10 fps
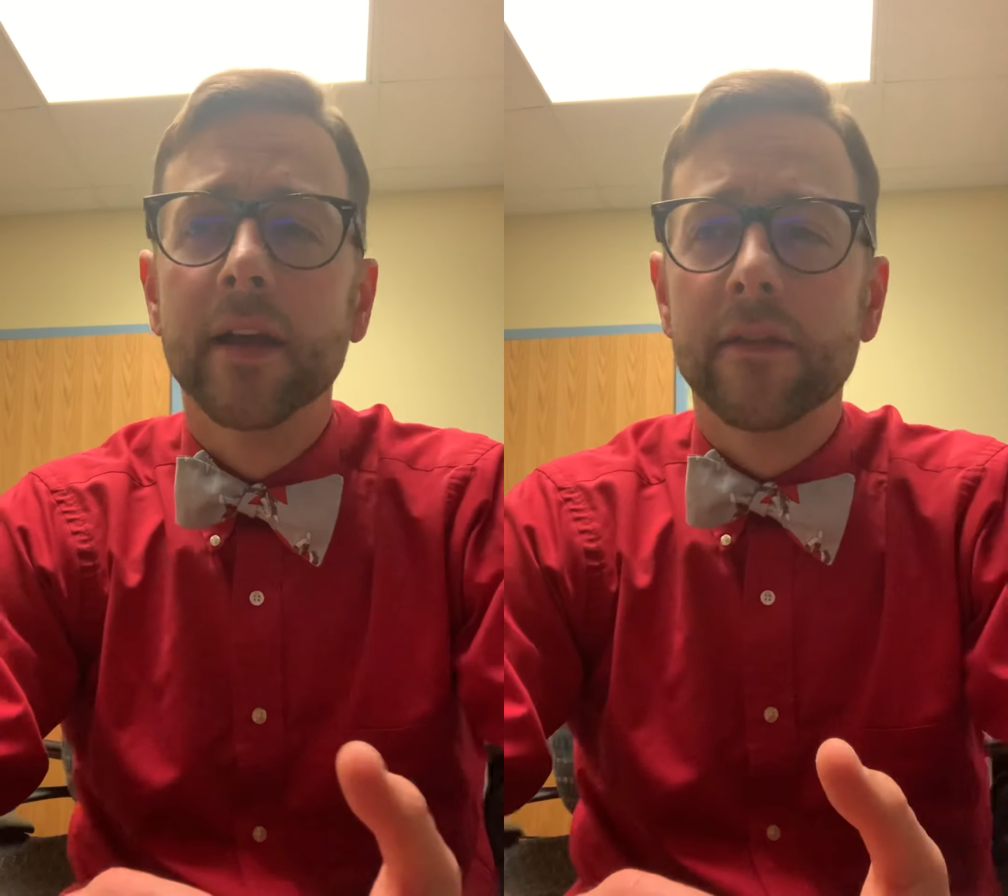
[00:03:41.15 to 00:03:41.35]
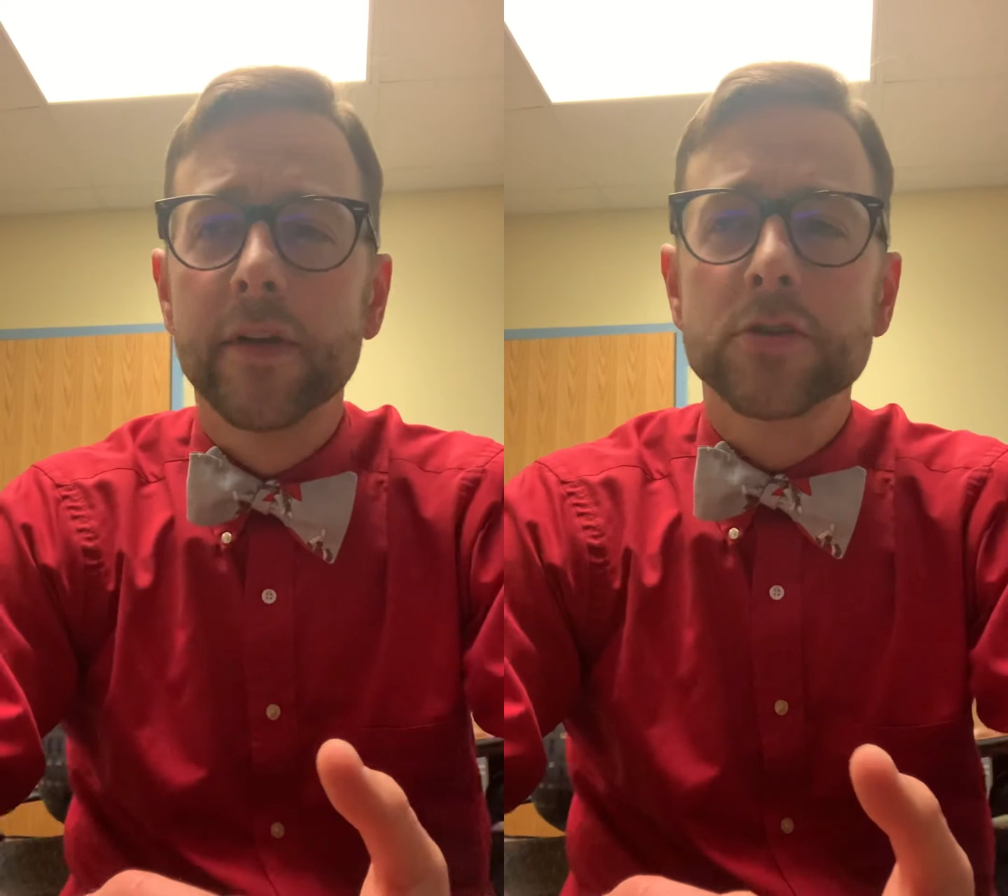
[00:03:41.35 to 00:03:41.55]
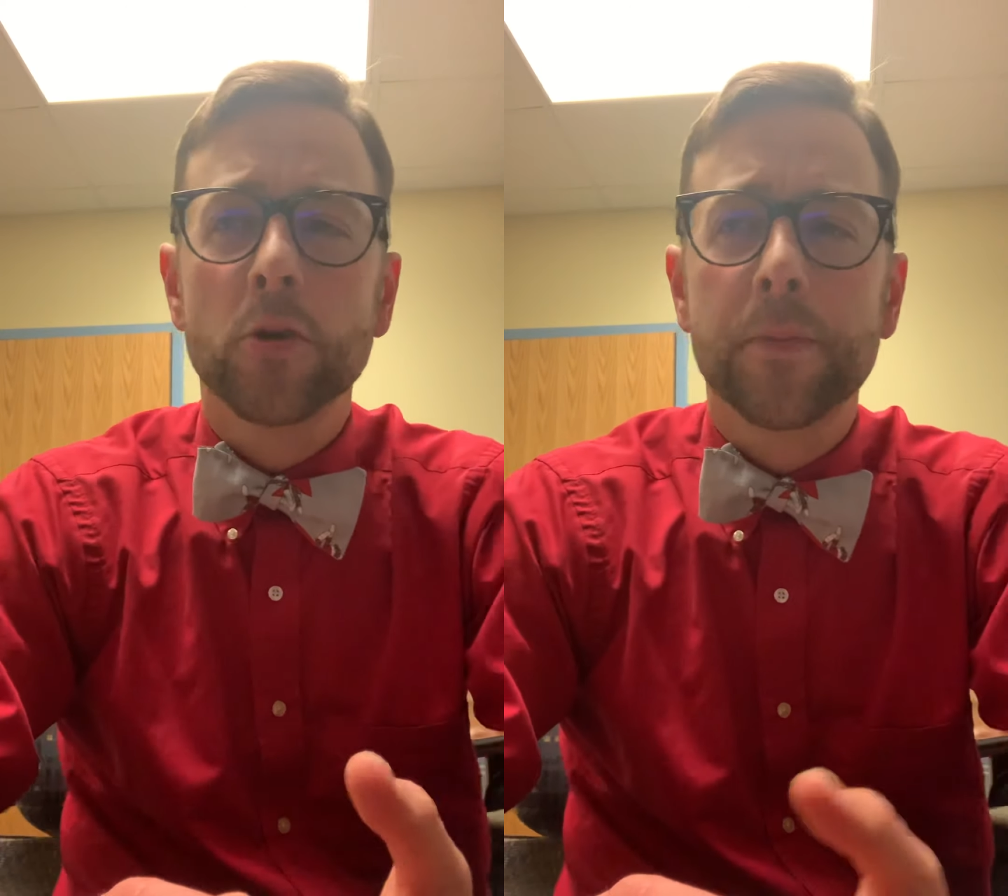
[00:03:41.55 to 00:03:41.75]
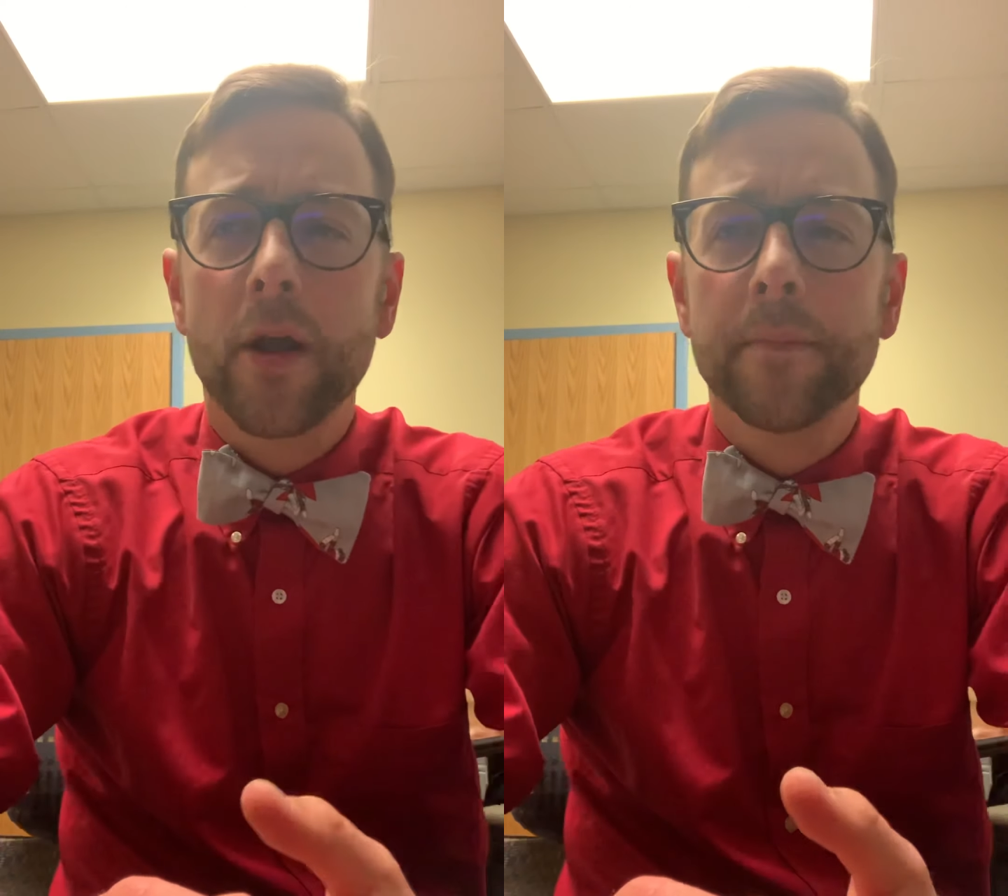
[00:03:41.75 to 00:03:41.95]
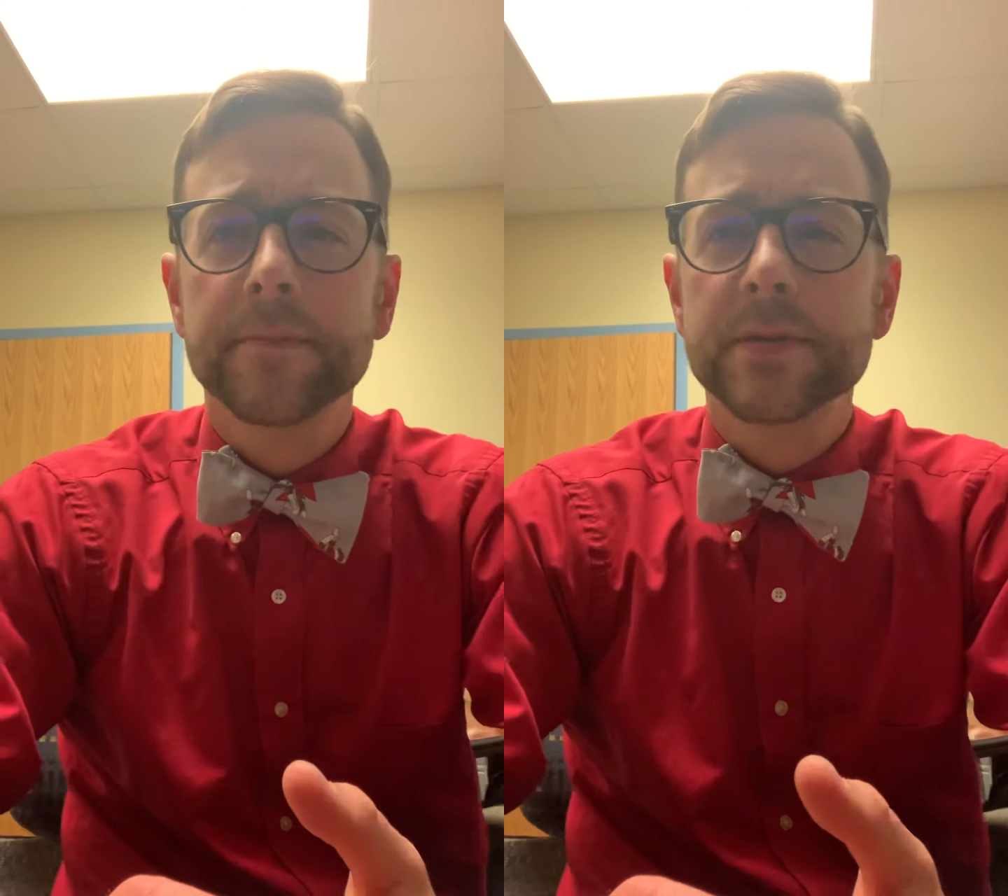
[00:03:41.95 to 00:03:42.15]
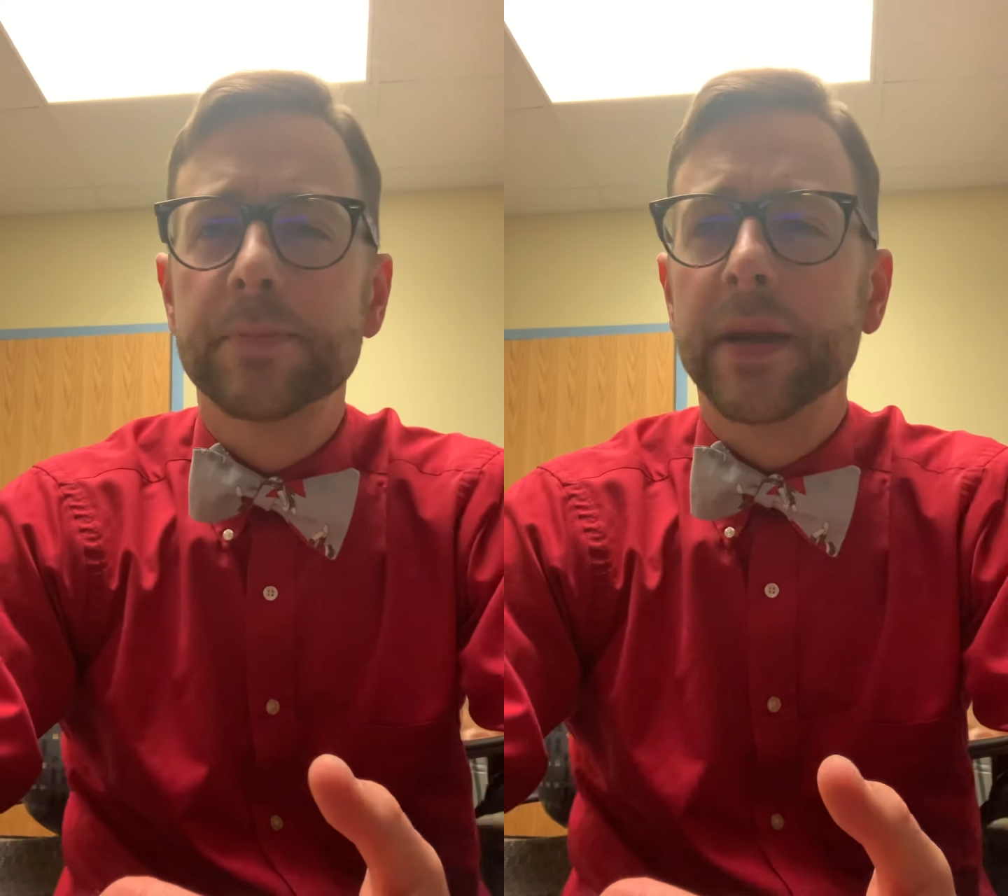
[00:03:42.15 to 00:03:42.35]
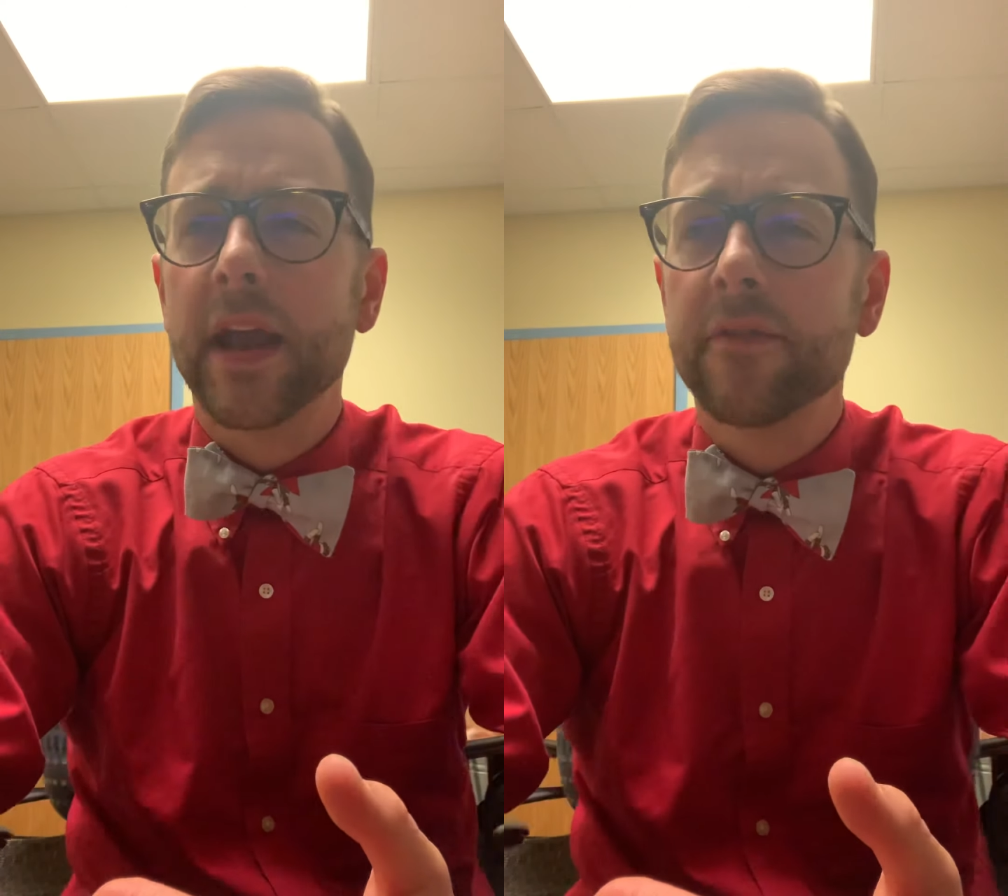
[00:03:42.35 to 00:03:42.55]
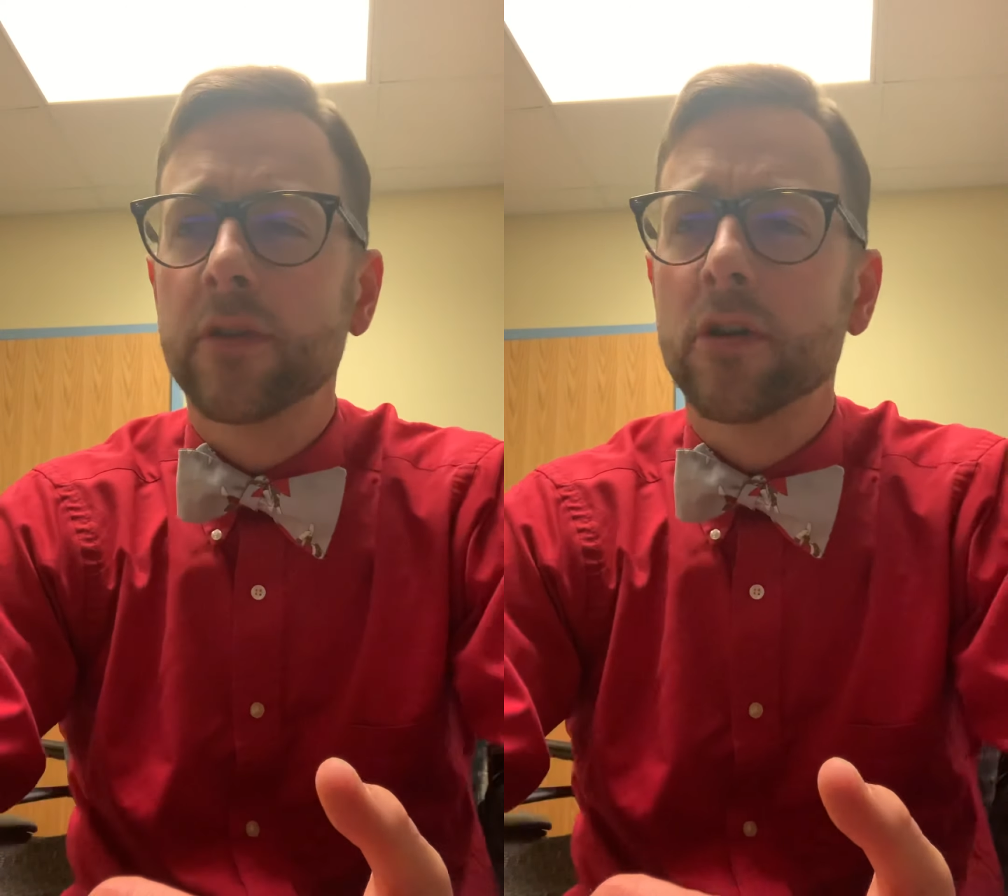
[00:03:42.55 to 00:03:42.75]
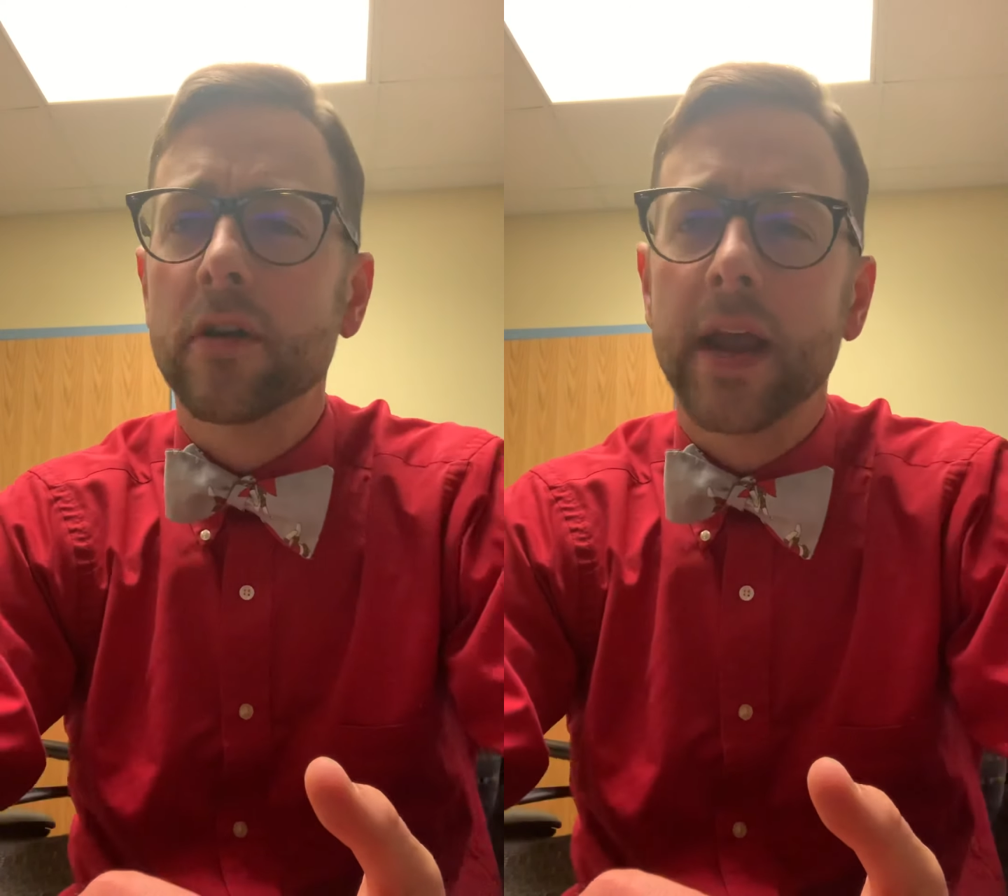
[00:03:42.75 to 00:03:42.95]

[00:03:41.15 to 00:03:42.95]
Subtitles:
visual problems, behavior,